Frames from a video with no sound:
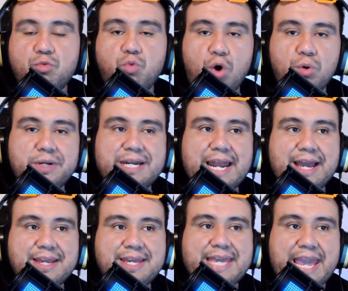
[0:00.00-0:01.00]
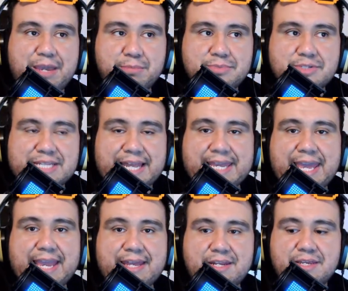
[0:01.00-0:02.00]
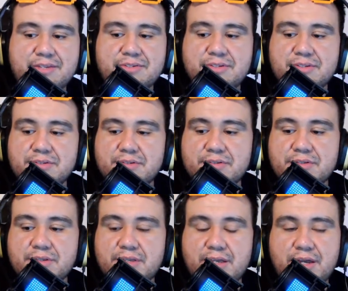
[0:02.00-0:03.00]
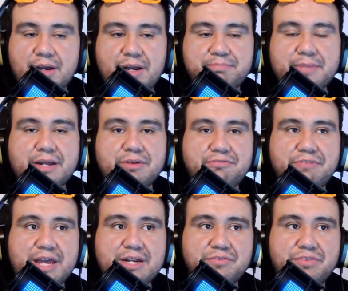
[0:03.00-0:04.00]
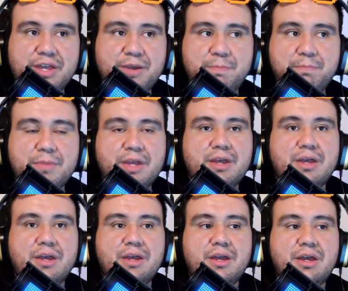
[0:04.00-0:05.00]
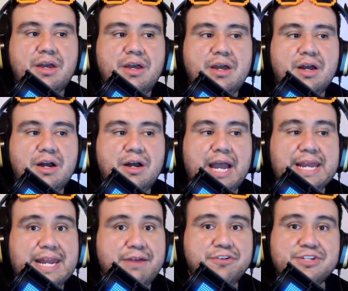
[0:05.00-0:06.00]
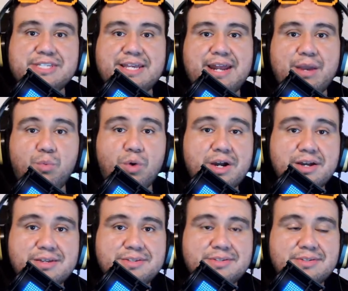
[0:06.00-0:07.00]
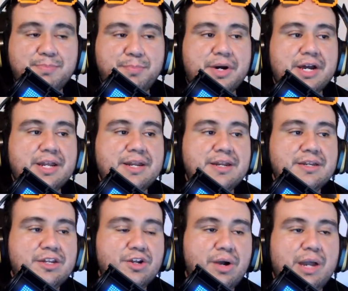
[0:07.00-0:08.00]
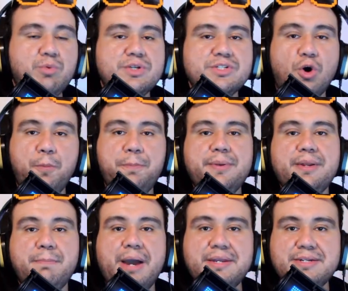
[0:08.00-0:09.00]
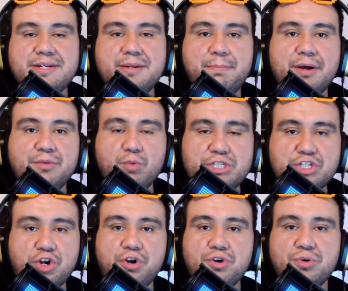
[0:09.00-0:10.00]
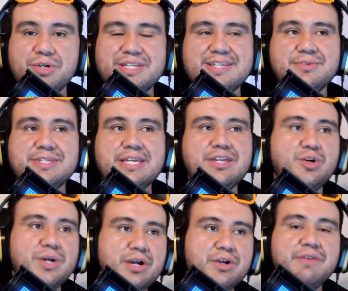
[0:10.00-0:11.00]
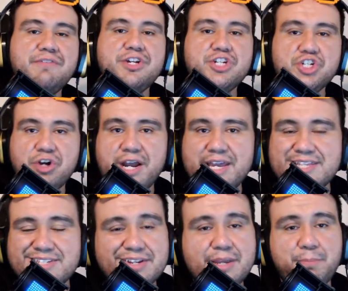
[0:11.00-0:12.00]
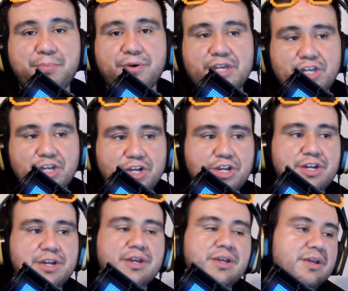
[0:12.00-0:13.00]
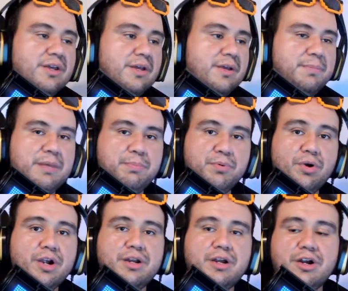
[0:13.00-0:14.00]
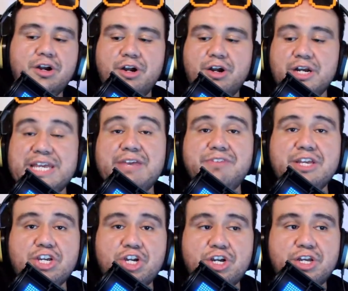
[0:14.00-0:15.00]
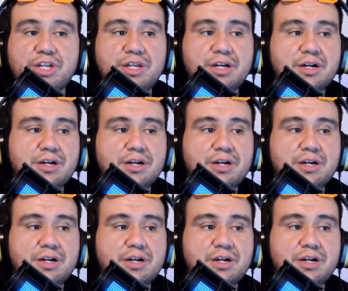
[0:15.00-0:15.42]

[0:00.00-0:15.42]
roguelike games like Hades. I'm not a fan of them. I never said I was, but you know, I was open-minded about Returnal because I was like, you know what, I'll give it a try. It's looking pretty good. People are giving good